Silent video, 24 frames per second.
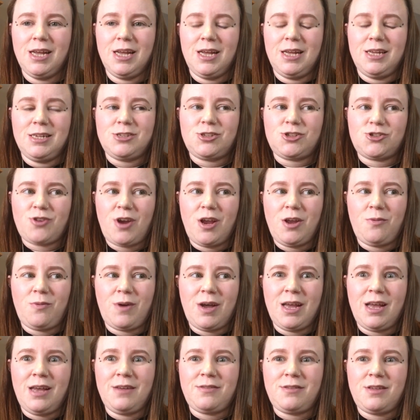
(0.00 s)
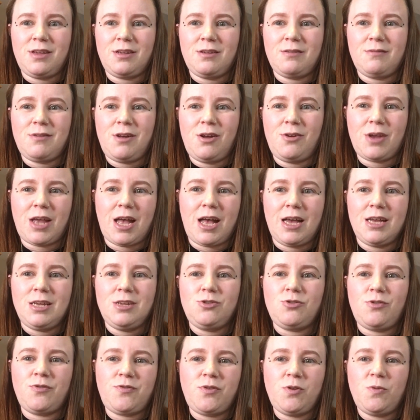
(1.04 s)
straight away I think, okay,
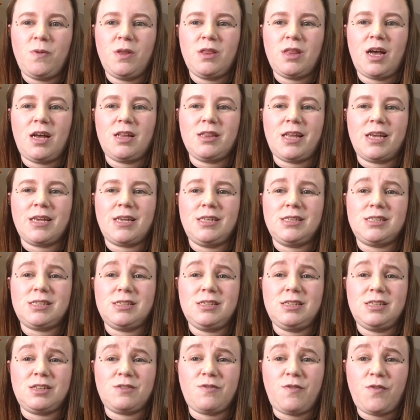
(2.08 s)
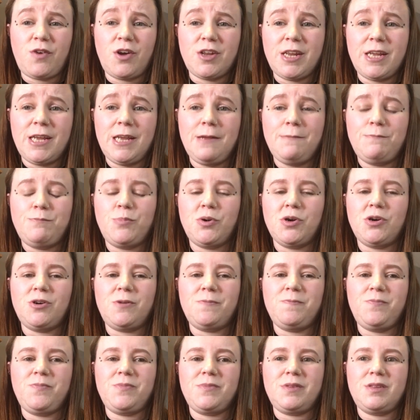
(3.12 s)
you're filming that like it's funny,
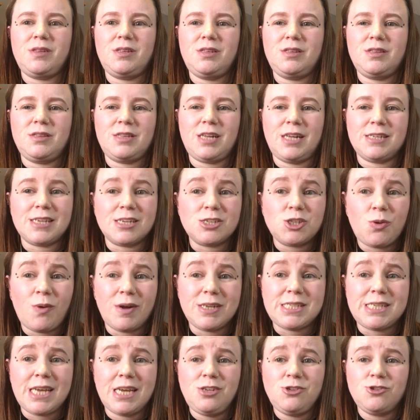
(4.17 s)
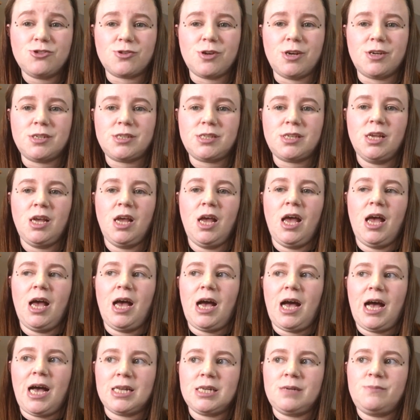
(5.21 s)
but that's actually quite dangerous.
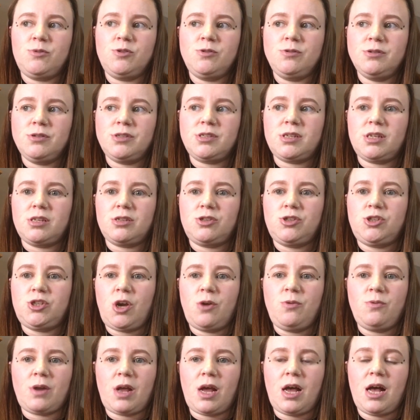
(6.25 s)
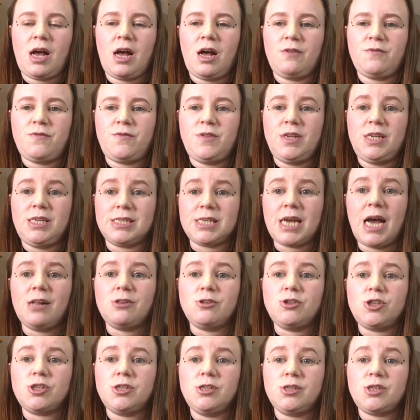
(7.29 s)
Animals don't have the
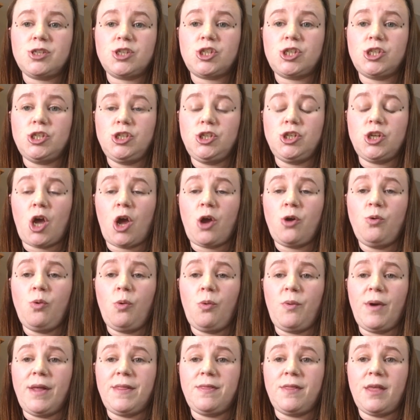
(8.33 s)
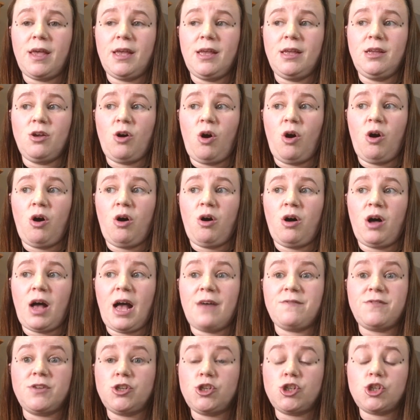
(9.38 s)
intelligence to know when they are
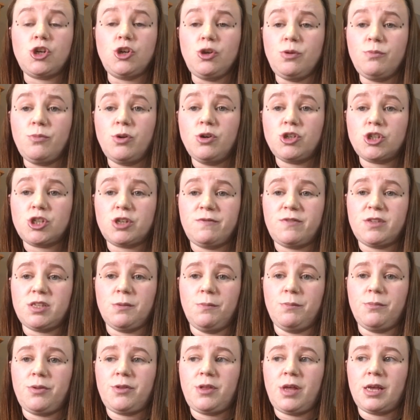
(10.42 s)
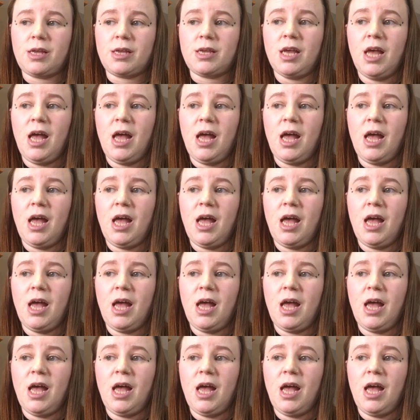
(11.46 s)
having too much of something.